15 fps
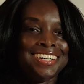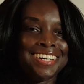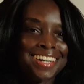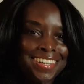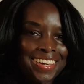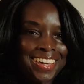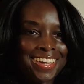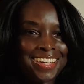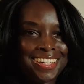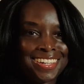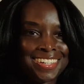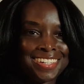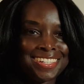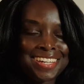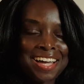Okay,
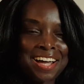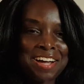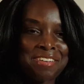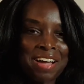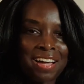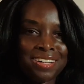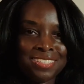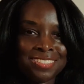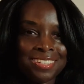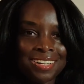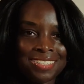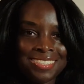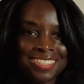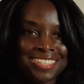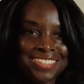I'll
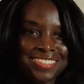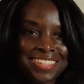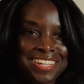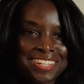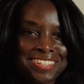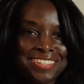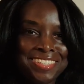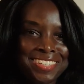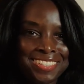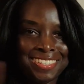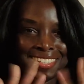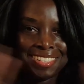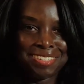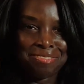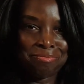talk to you later.
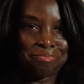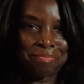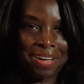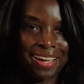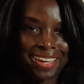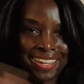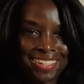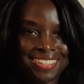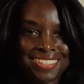Bye.